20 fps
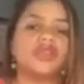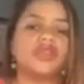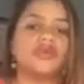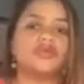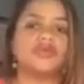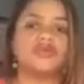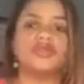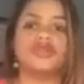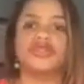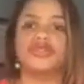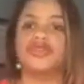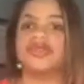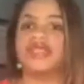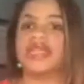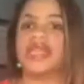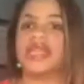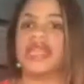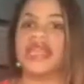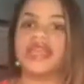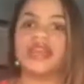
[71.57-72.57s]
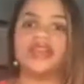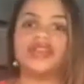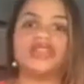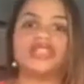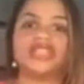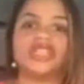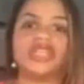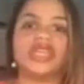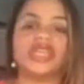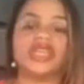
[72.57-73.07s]
you're producing
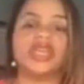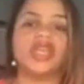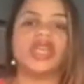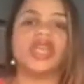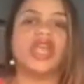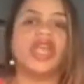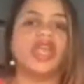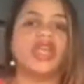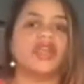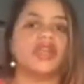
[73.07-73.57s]
energy,